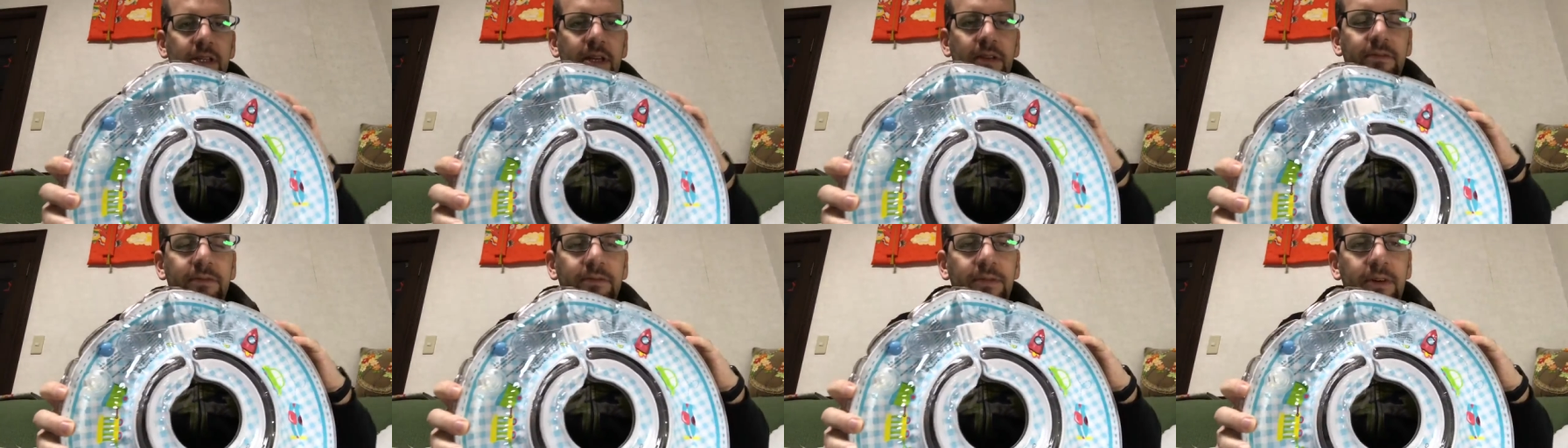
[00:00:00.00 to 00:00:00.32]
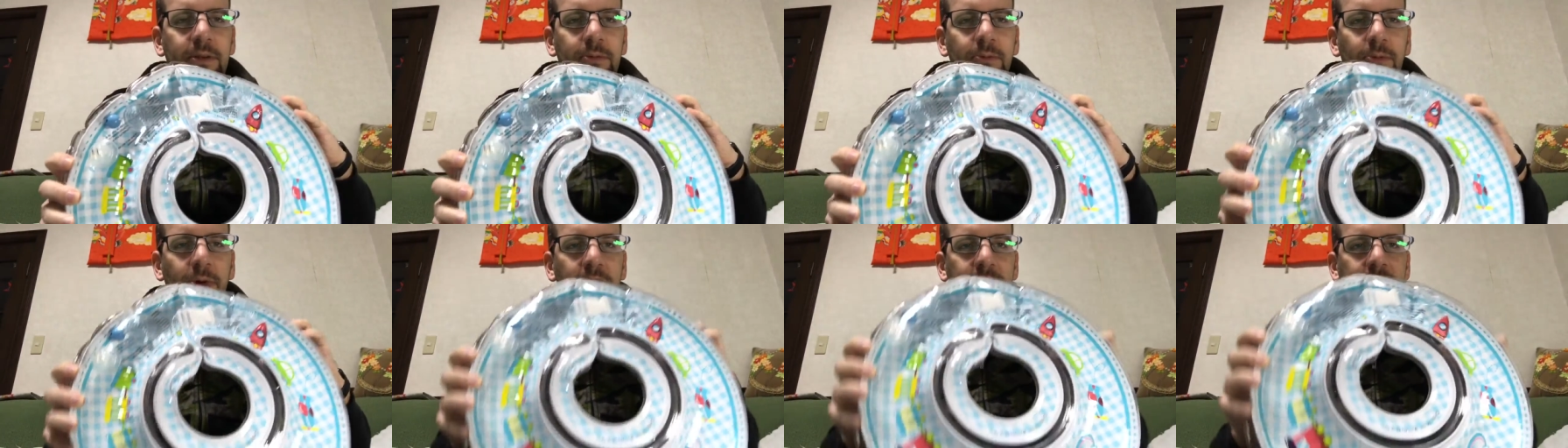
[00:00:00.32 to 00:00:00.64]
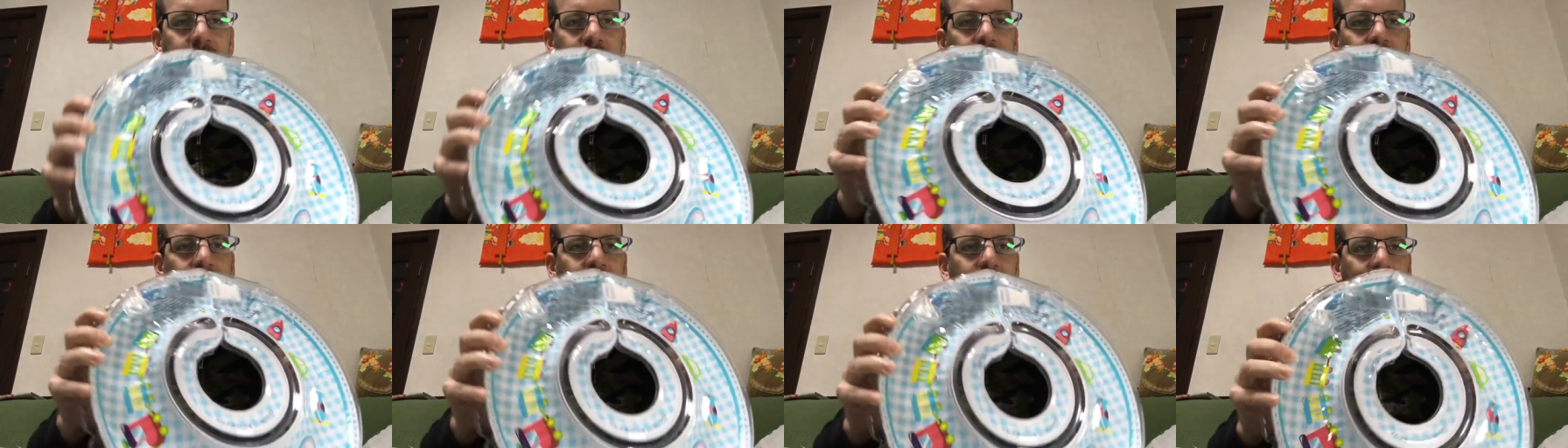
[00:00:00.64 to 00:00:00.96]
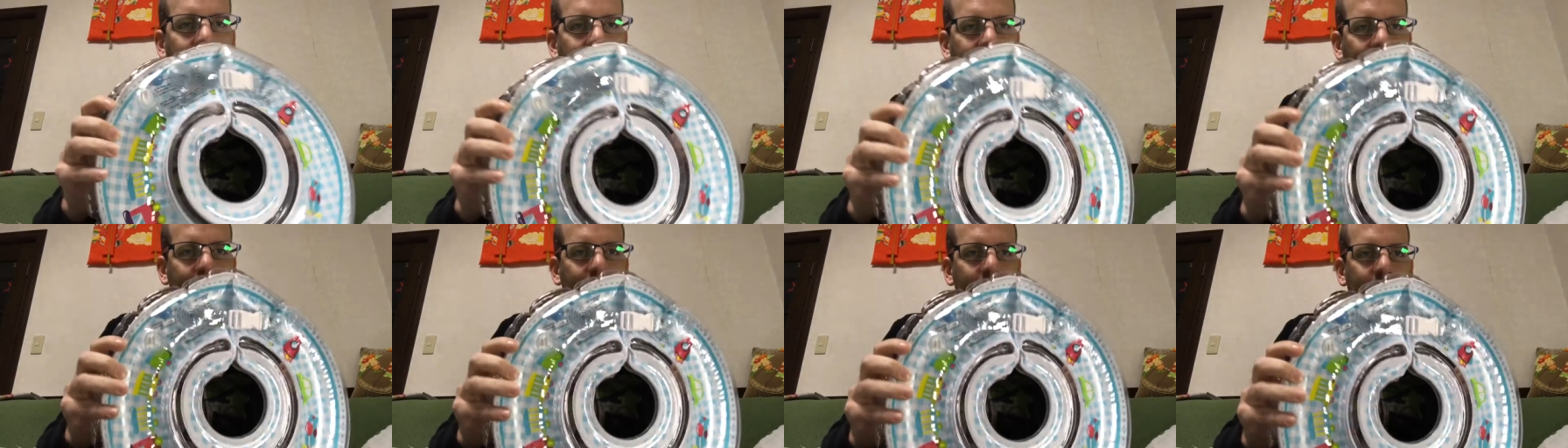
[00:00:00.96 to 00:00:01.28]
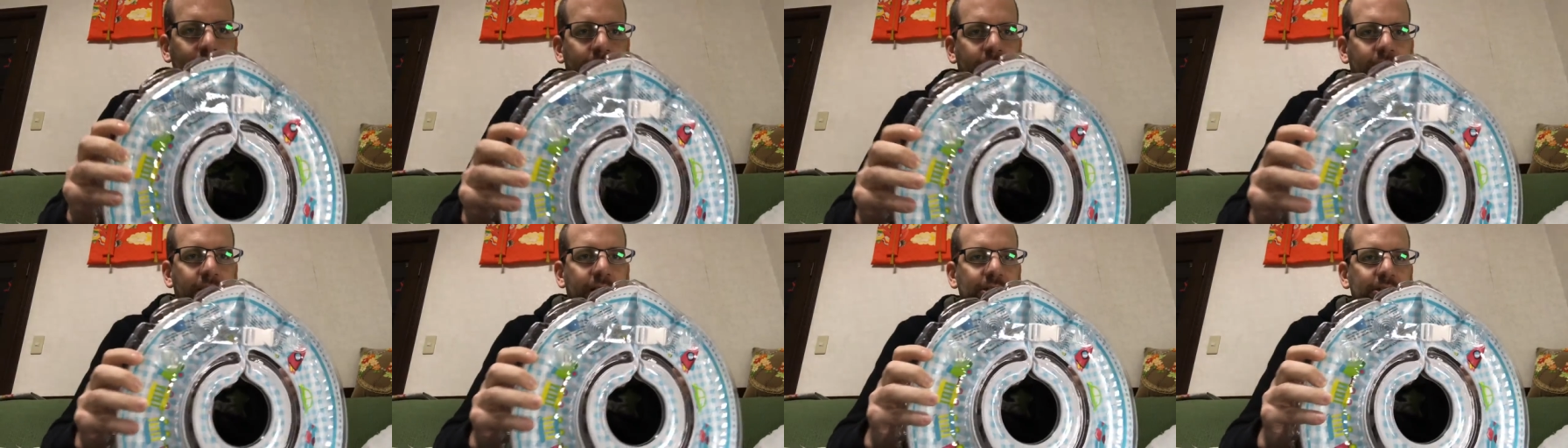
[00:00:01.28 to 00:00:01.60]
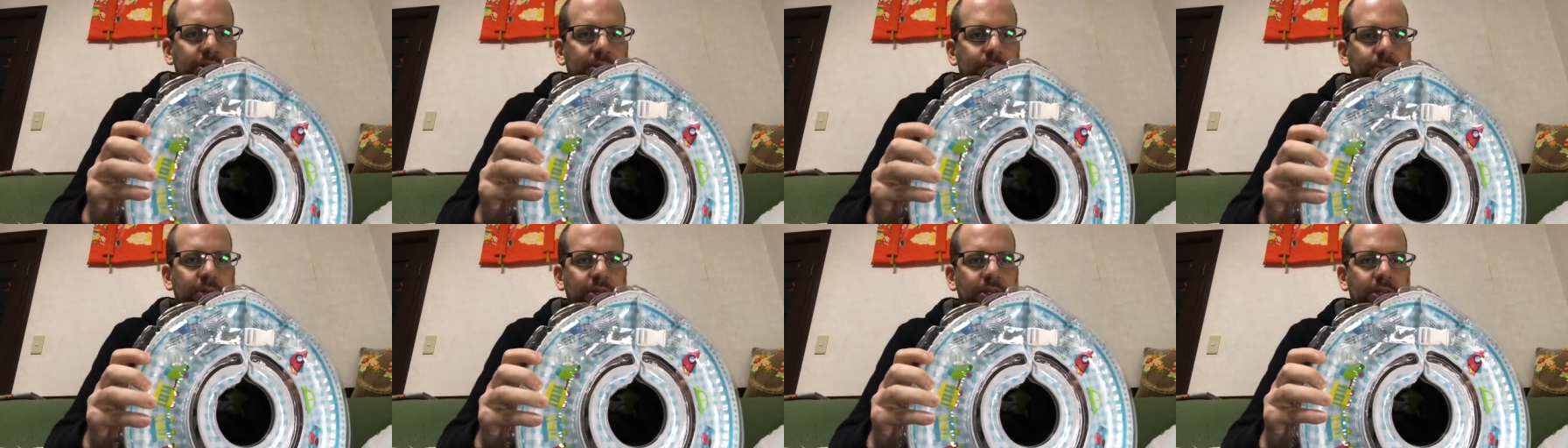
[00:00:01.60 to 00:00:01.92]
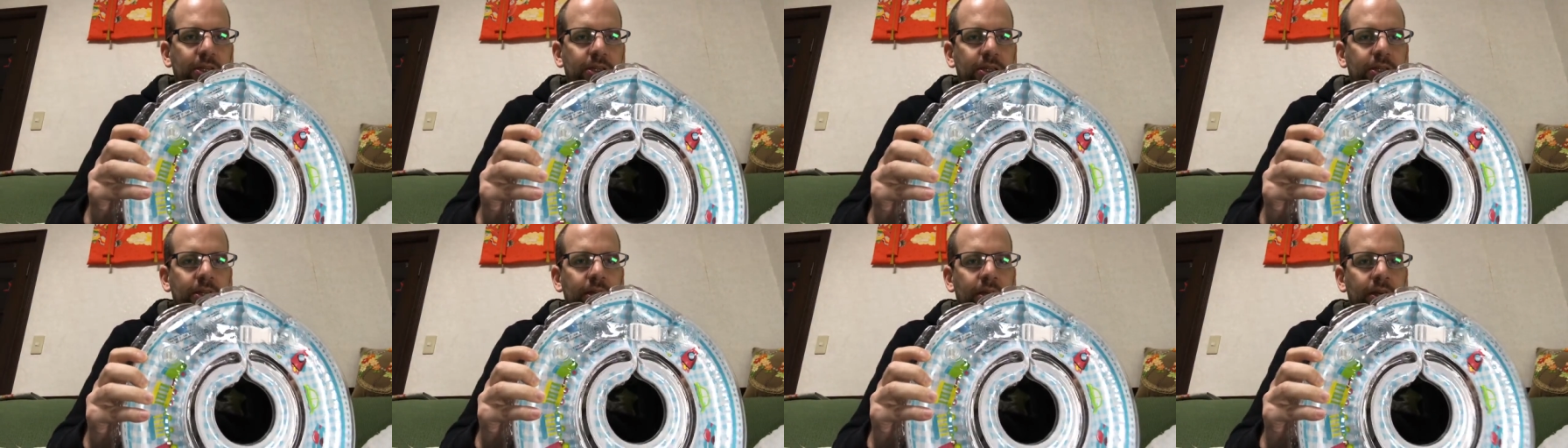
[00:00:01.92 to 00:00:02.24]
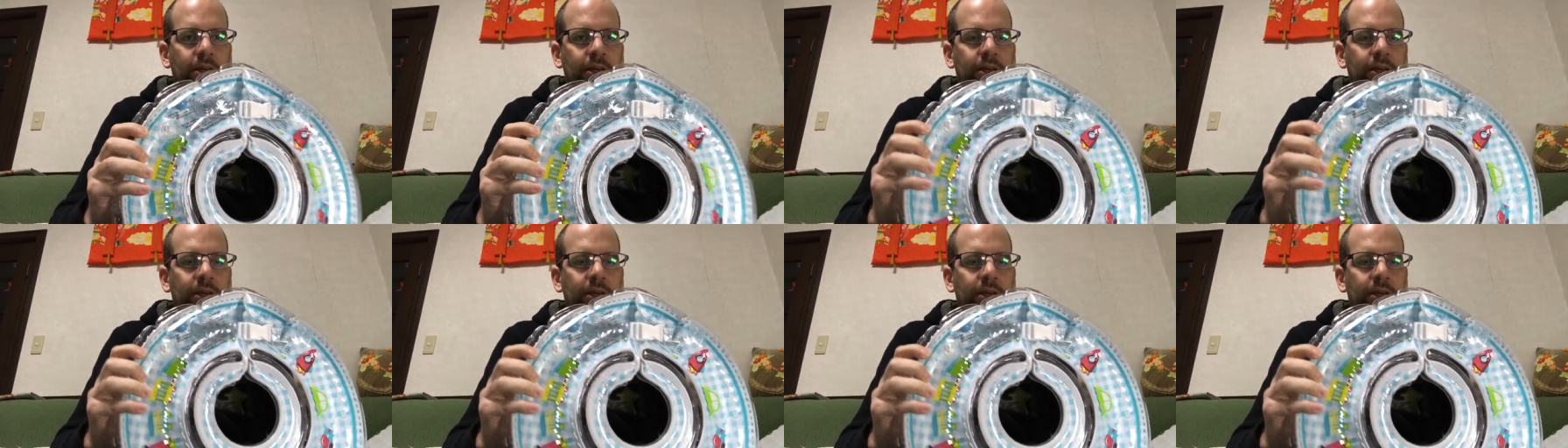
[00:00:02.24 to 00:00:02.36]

had fun watching that at high speed.